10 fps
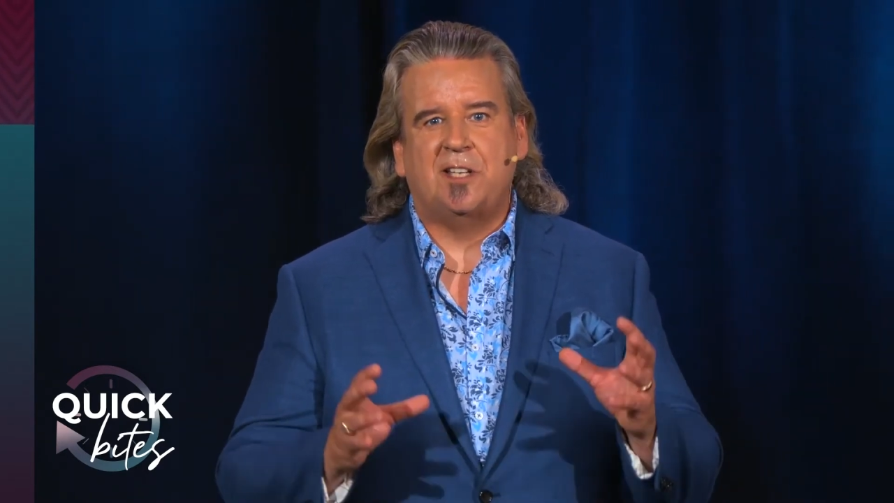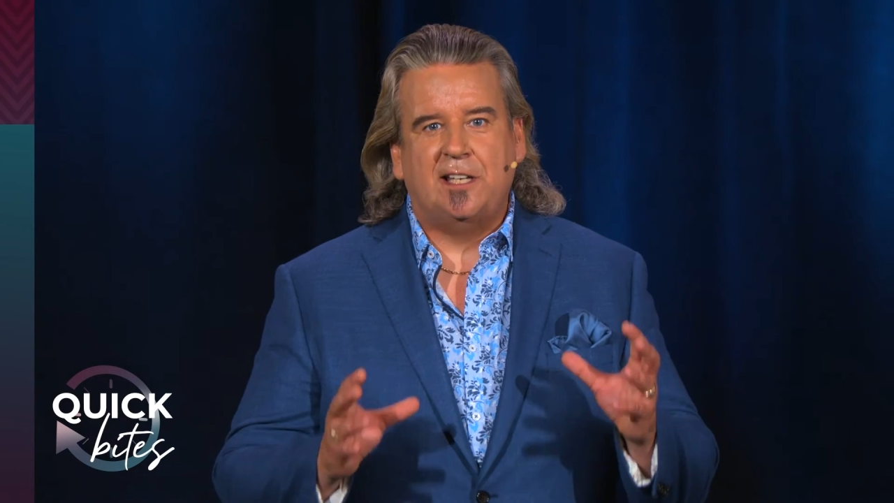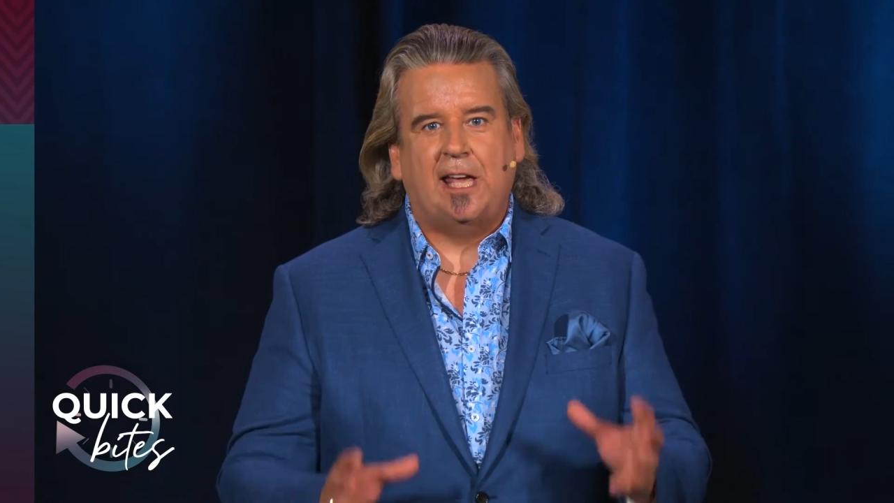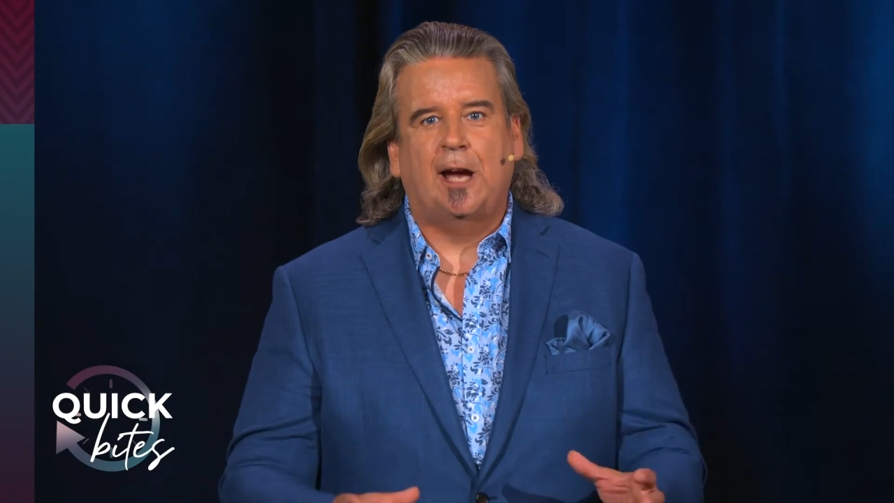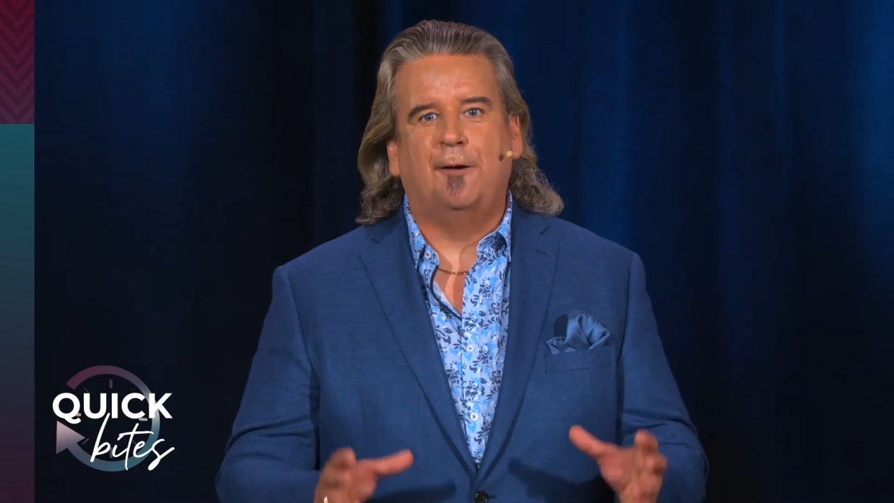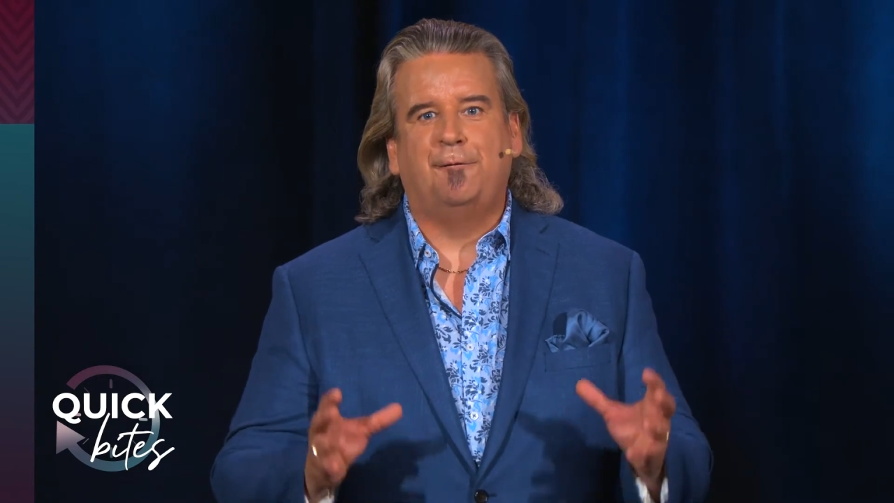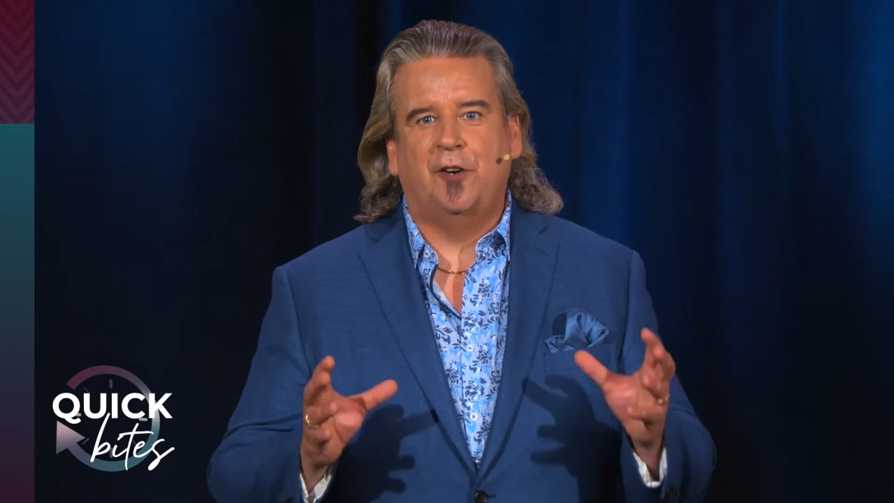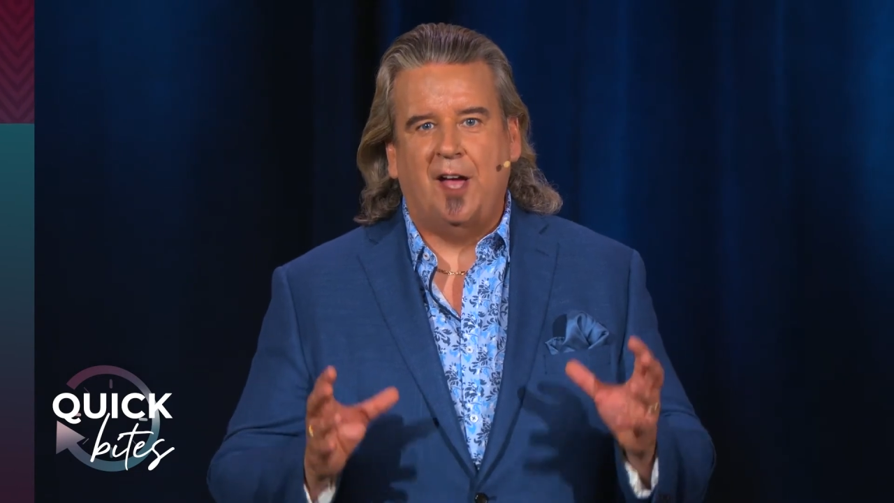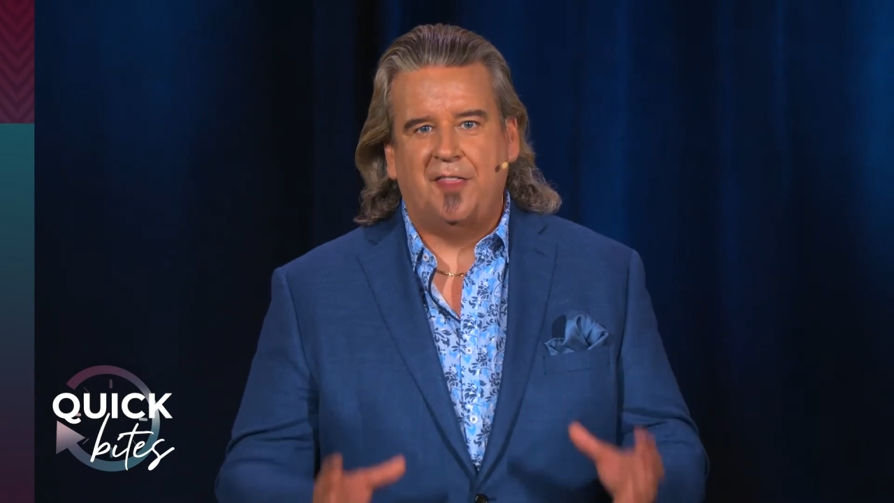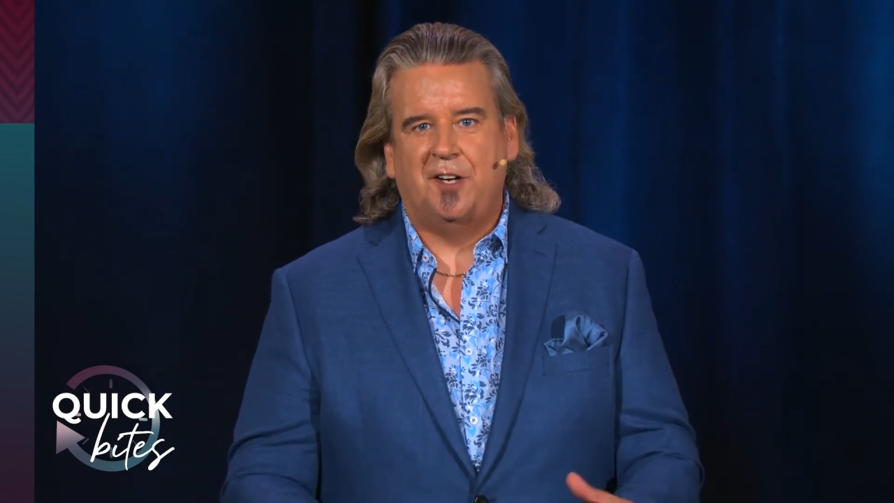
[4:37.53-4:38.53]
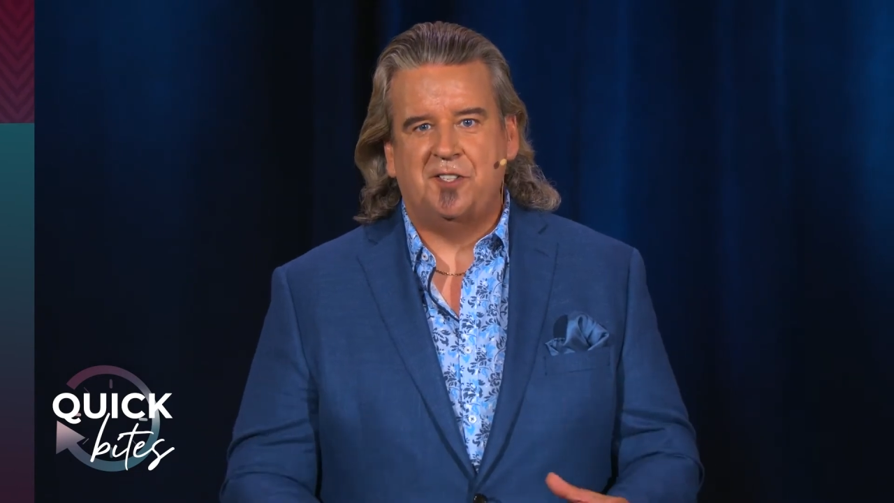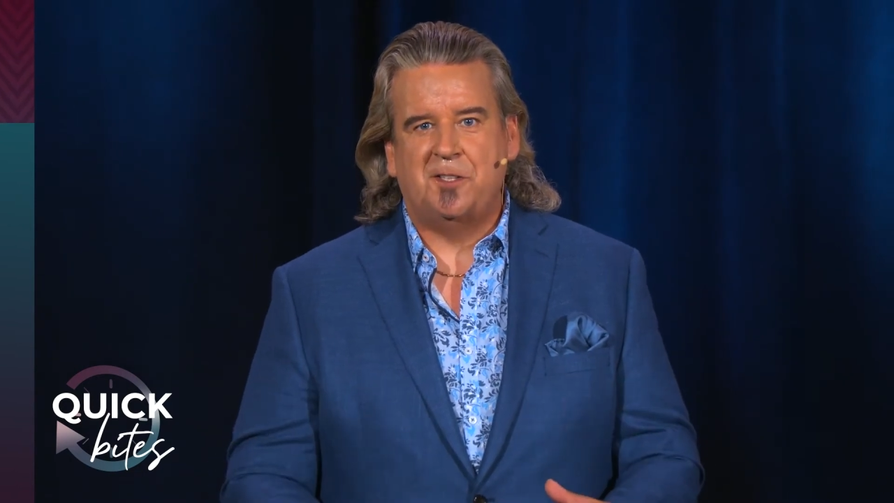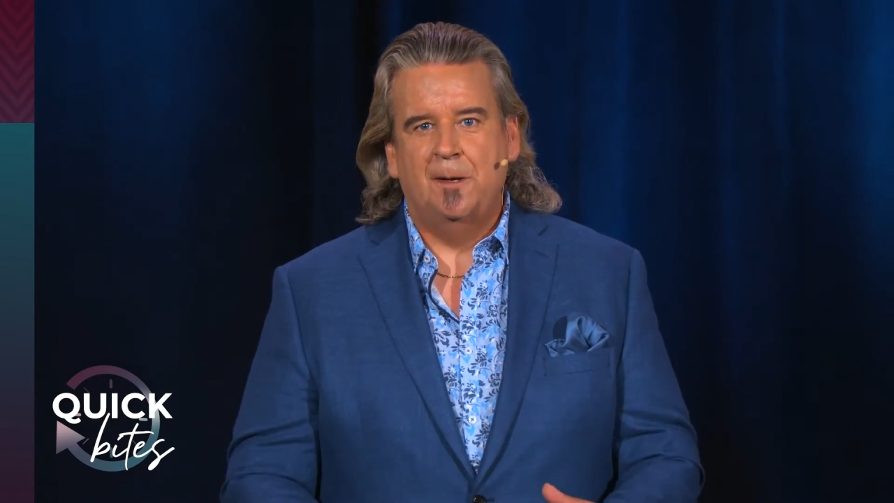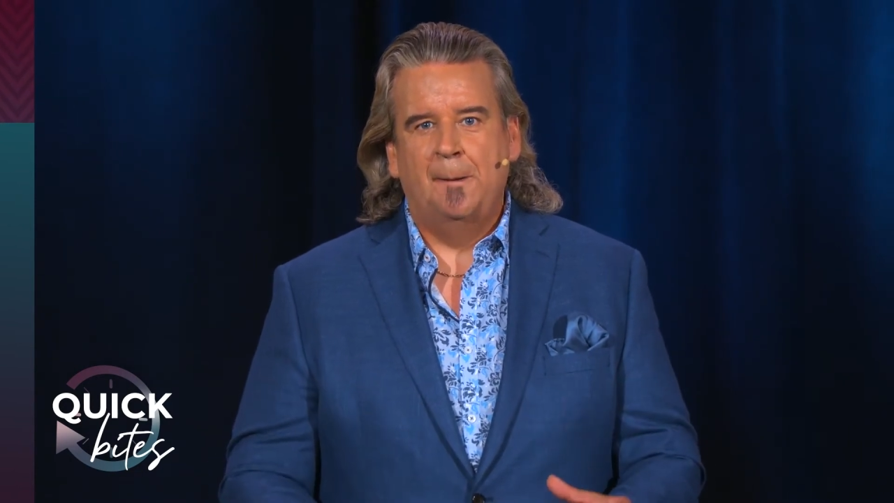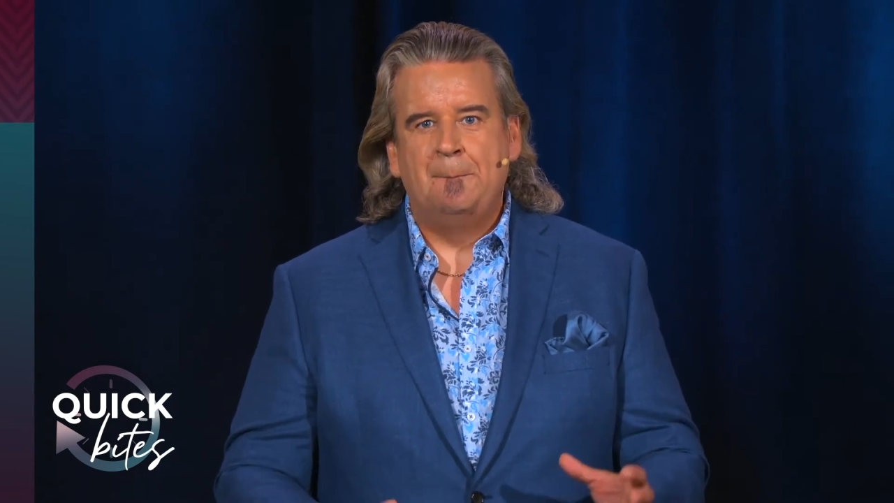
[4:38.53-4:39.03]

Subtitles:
and care for others,